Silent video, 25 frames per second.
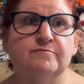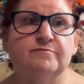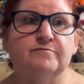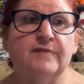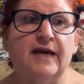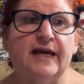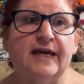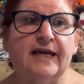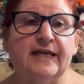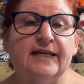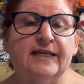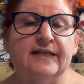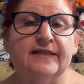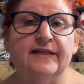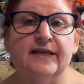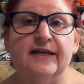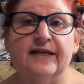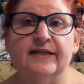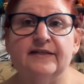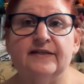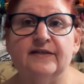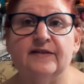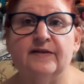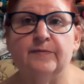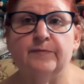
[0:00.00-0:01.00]
make it in the
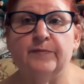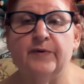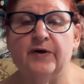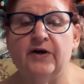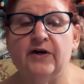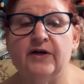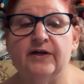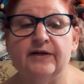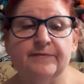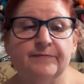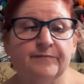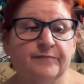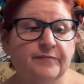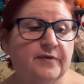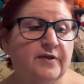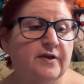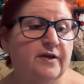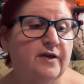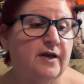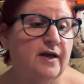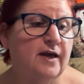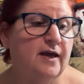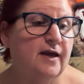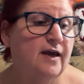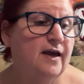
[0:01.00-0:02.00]
instant pot
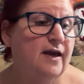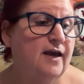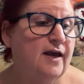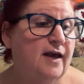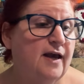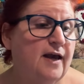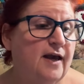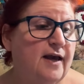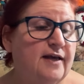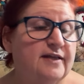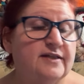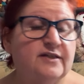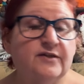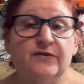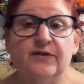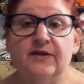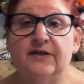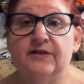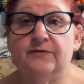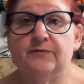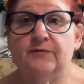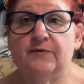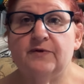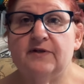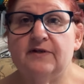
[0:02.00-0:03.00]
and so
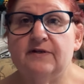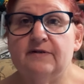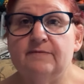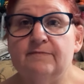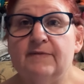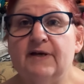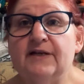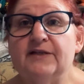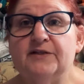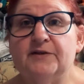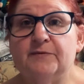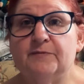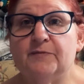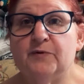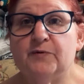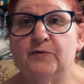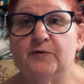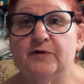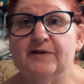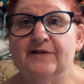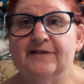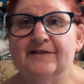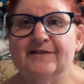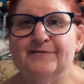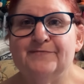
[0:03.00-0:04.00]
that's what my supper
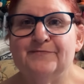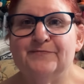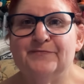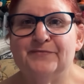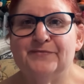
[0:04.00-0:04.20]
was.